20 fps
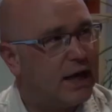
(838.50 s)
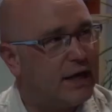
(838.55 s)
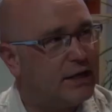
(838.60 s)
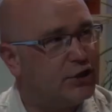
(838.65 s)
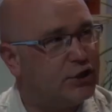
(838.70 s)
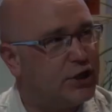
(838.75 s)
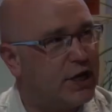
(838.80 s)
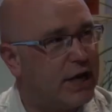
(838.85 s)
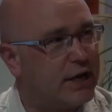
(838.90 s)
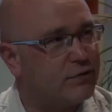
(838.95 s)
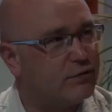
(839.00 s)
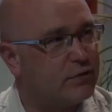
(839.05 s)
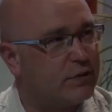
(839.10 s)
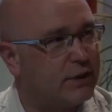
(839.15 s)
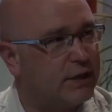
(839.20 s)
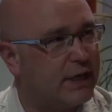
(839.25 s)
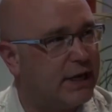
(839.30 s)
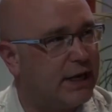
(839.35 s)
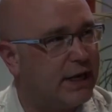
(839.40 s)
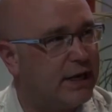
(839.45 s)
and
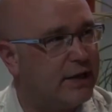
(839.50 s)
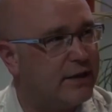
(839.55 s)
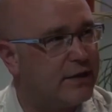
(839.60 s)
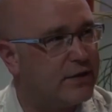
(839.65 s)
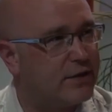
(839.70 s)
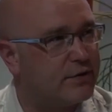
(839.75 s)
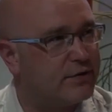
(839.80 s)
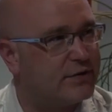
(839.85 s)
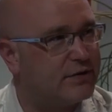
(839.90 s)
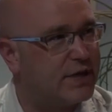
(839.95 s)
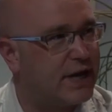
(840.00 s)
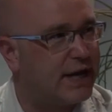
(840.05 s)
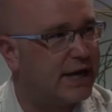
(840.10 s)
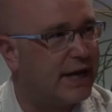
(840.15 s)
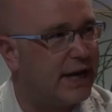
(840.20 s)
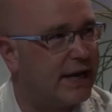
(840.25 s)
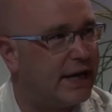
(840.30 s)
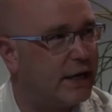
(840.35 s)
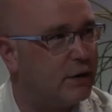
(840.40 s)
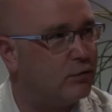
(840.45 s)
generally they're
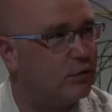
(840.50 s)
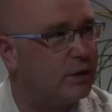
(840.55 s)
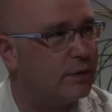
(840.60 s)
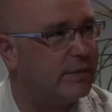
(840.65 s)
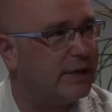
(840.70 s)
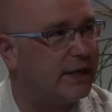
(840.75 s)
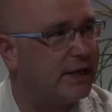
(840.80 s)
thinking it will